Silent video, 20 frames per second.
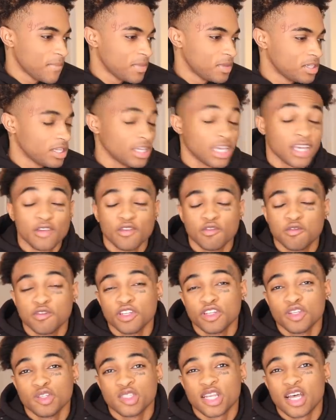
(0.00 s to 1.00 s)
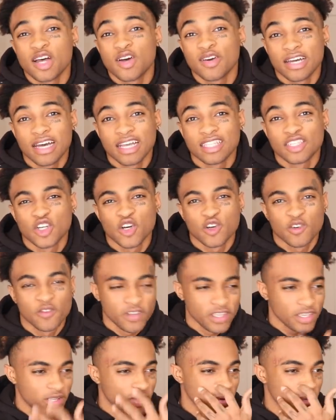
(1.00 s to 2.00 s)
Say how you feel, so I don't gotta talk
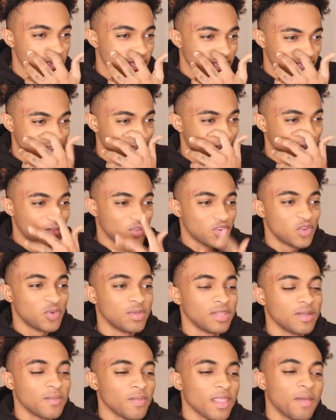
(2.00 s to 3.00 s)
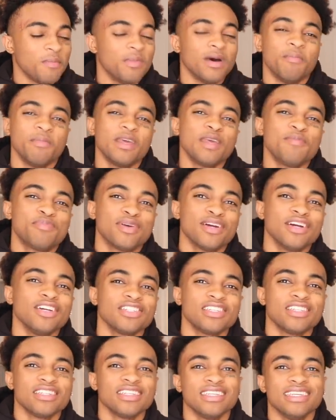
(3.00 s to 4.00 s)
for you. You feel me? But me
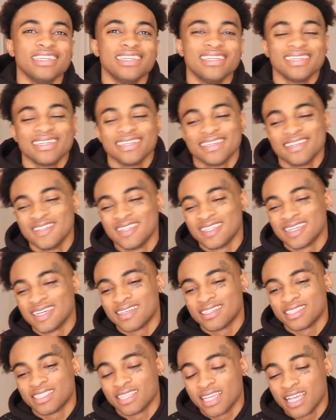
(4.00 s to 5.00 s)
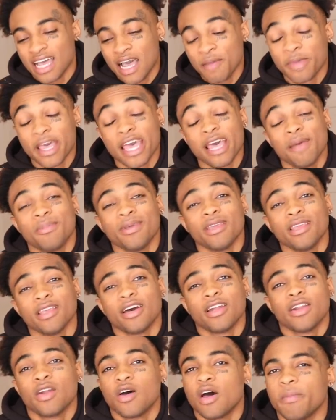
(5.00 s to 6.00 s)
personally, you know what I'm saying? I'm happy.
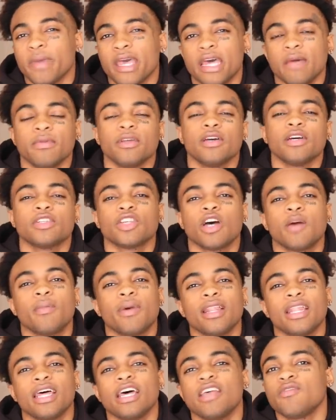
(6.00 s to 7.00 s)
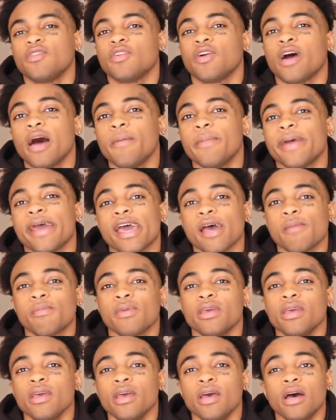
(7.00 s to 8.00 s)
Y'all know I'm happy. Y'all saw my last video. I've been
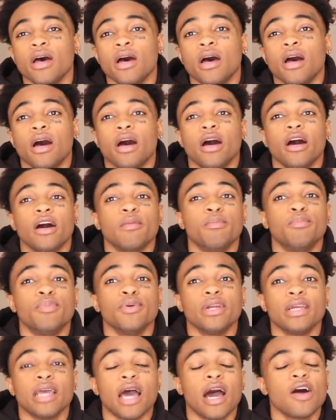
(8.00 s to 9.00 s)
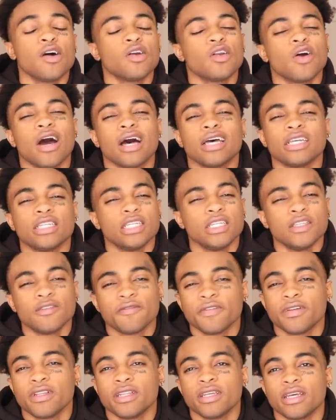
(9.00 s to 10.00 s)
happy. Bree, I don't know how
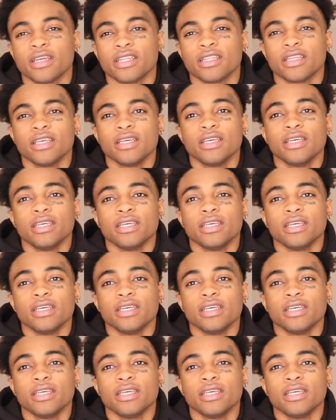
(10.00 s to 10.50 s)
she's feeling.